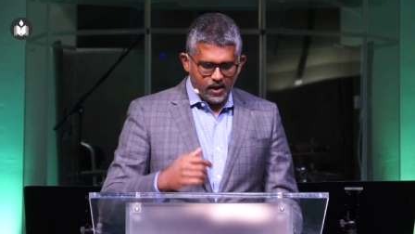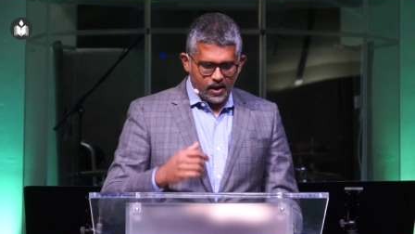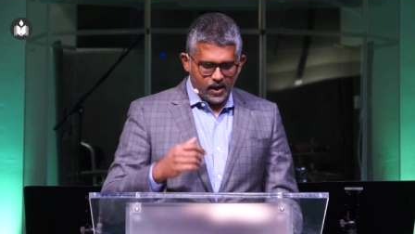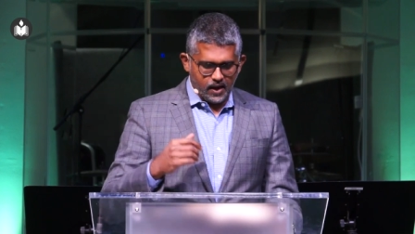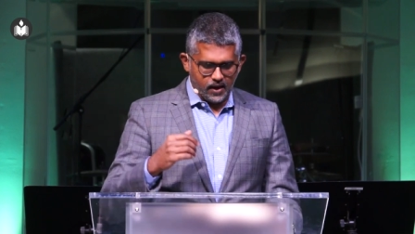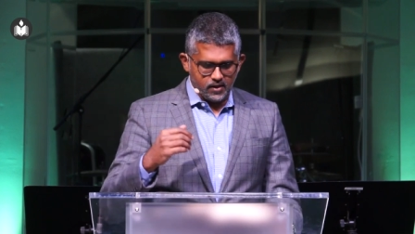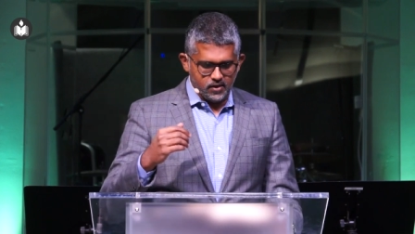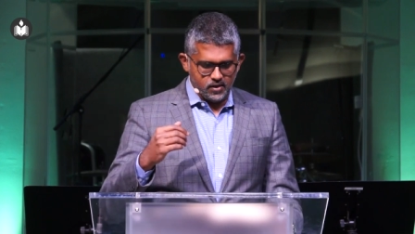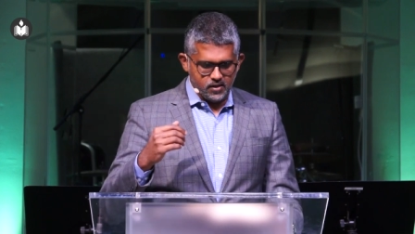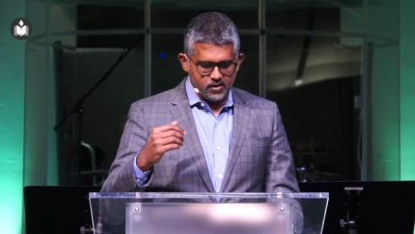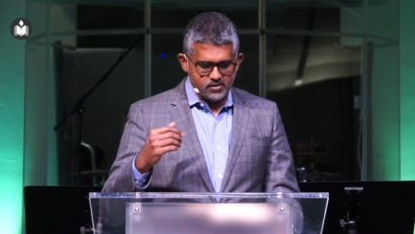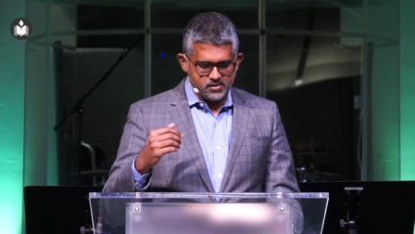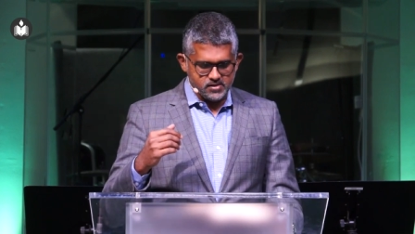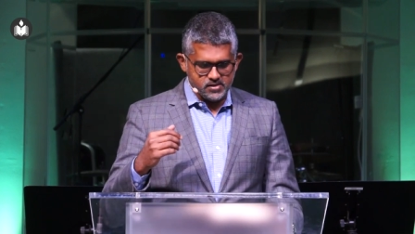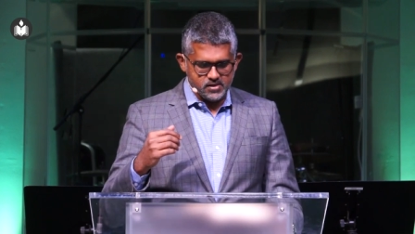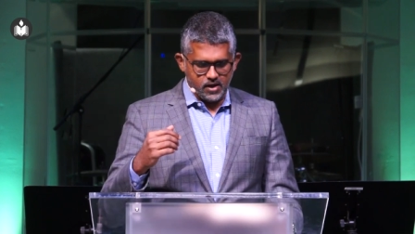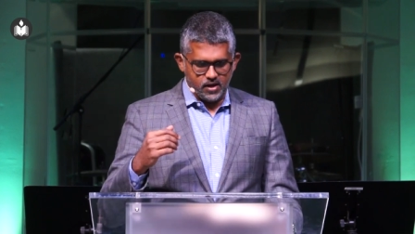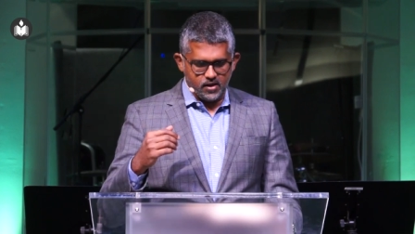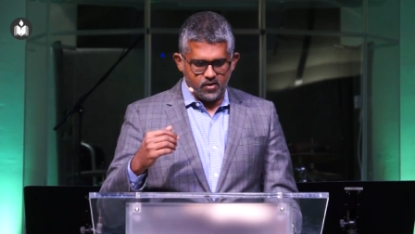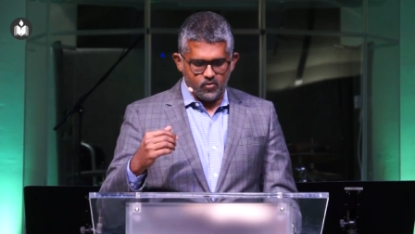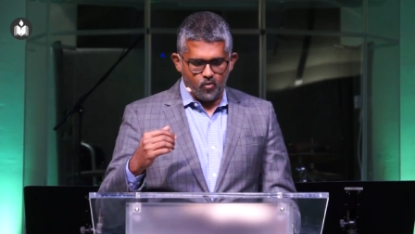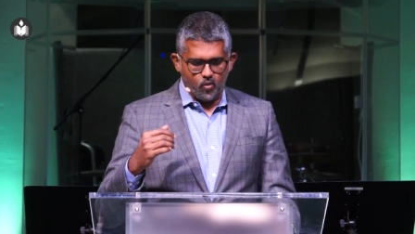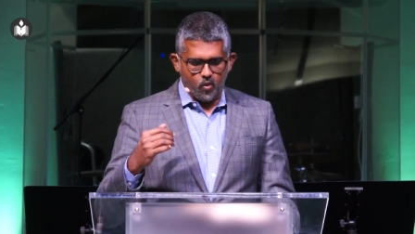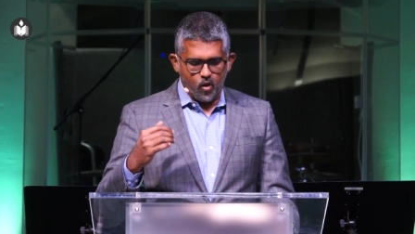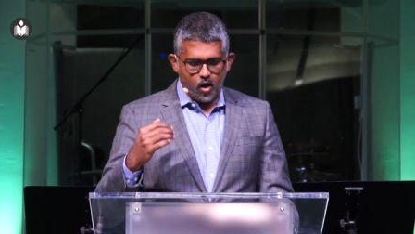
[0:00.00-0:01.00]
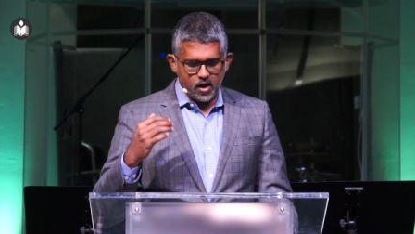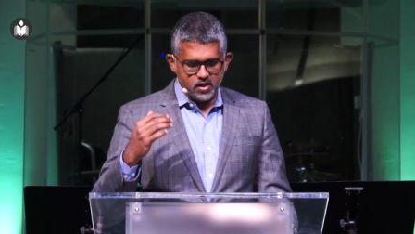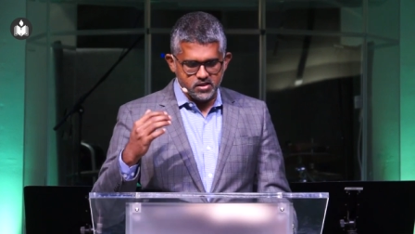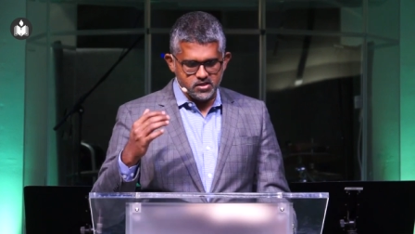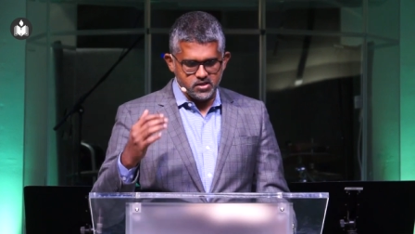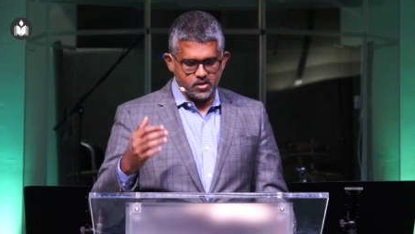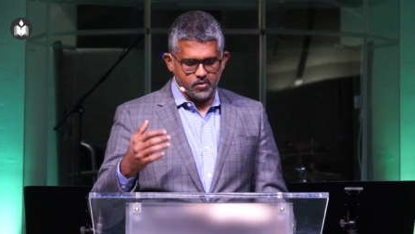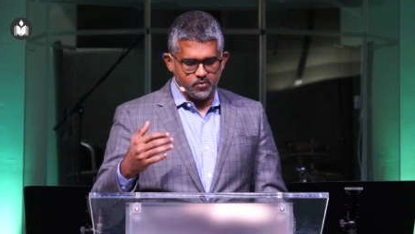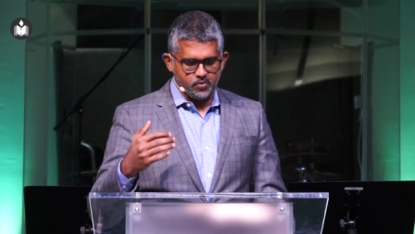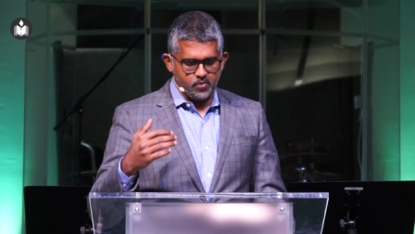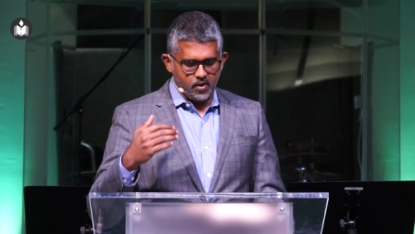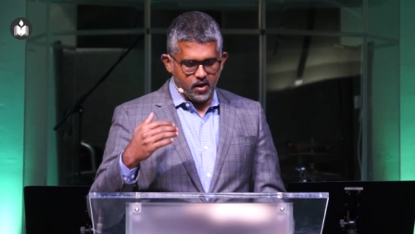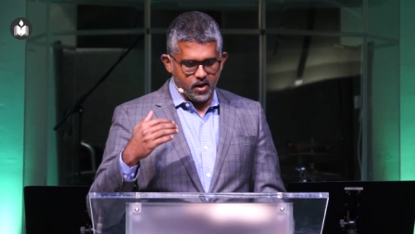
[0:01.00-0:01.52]
And he said,
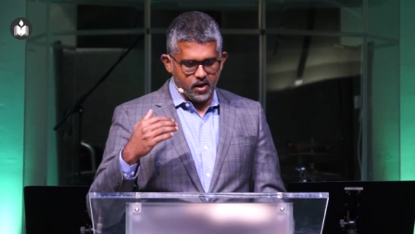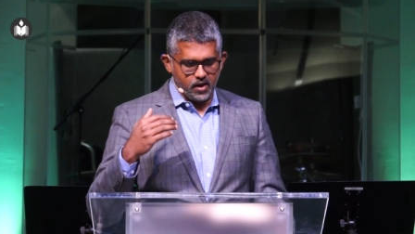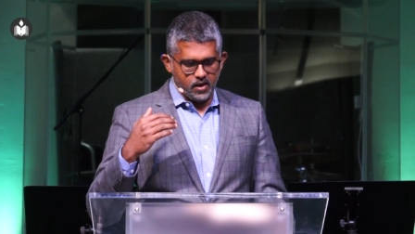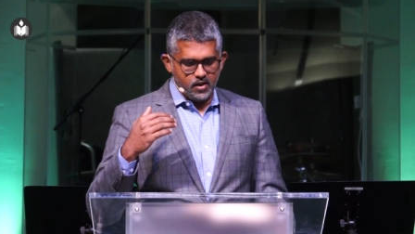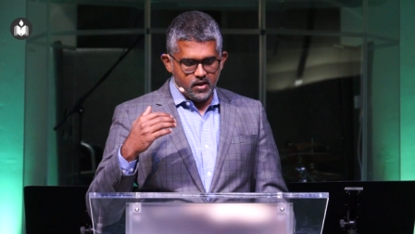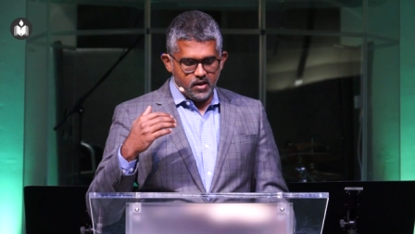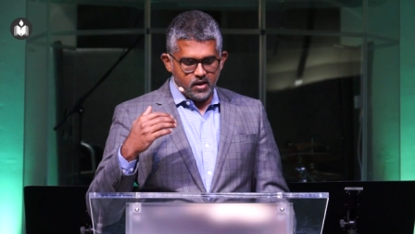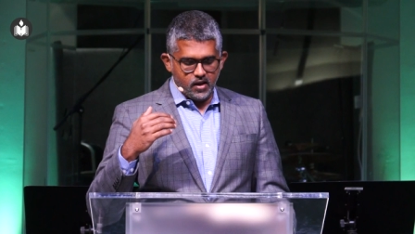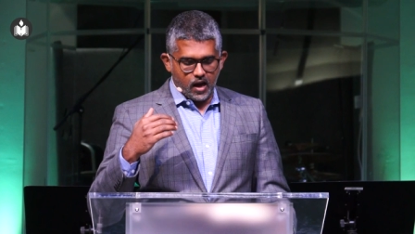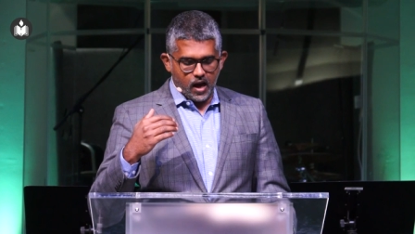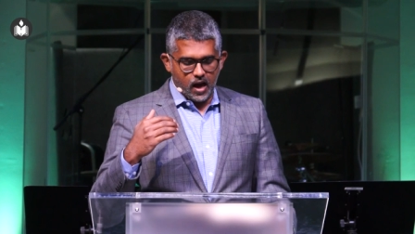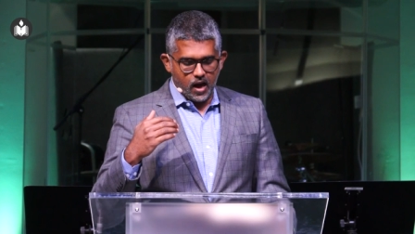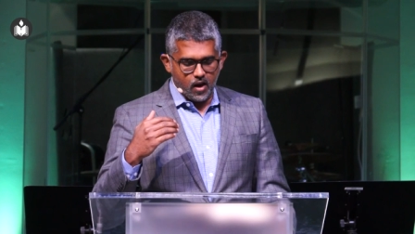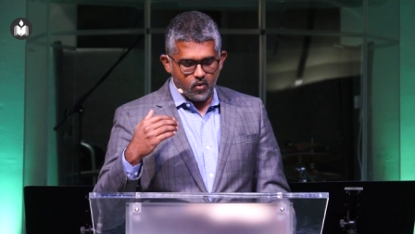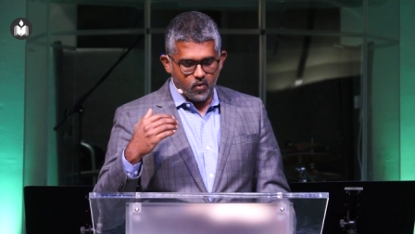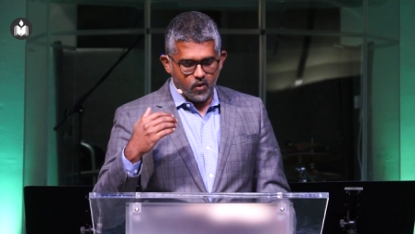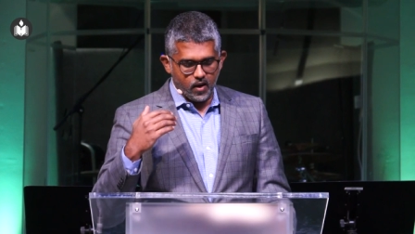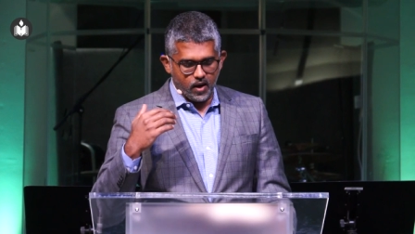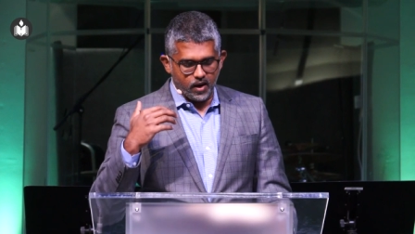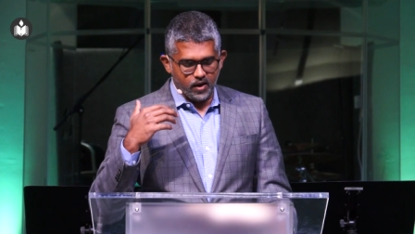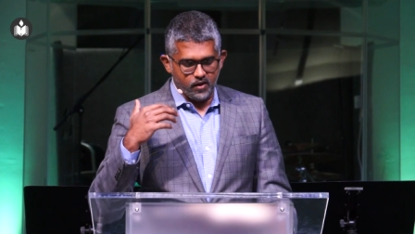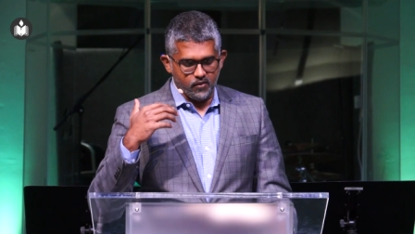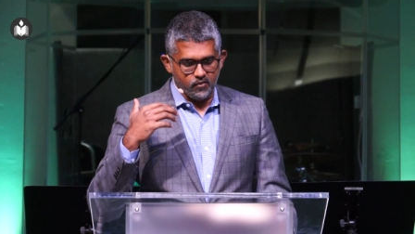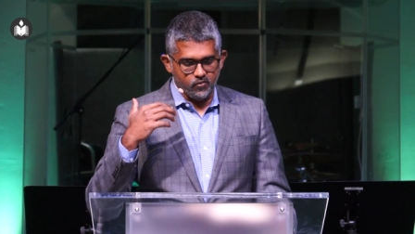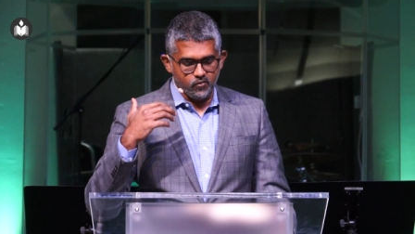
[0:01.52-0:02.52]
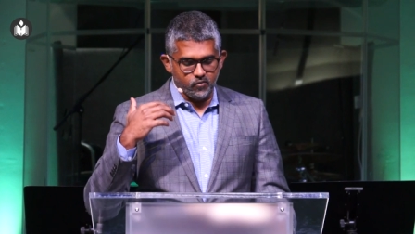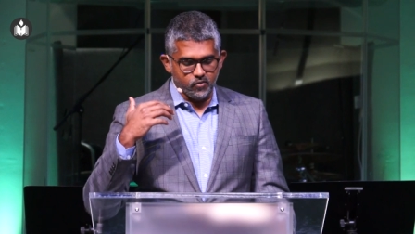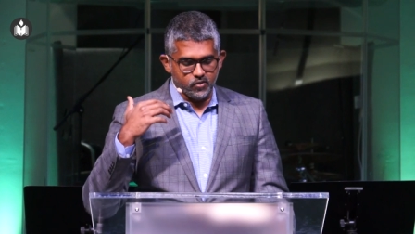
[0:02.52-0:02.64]
watch and pray how I,